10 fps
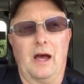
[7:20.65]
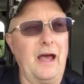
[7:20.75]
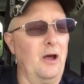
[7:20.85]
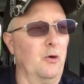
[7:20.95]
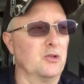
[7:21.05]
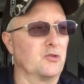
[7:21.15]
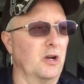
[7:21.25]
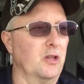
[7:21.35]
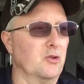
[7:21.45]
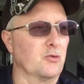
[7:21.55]
I always
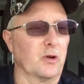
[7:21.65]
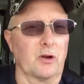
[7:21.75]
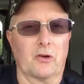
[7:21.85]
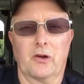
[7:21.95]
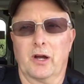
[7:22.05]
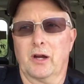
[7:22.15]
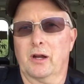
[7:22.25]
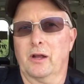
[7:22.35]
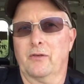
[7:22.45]
try to use a regular credit card.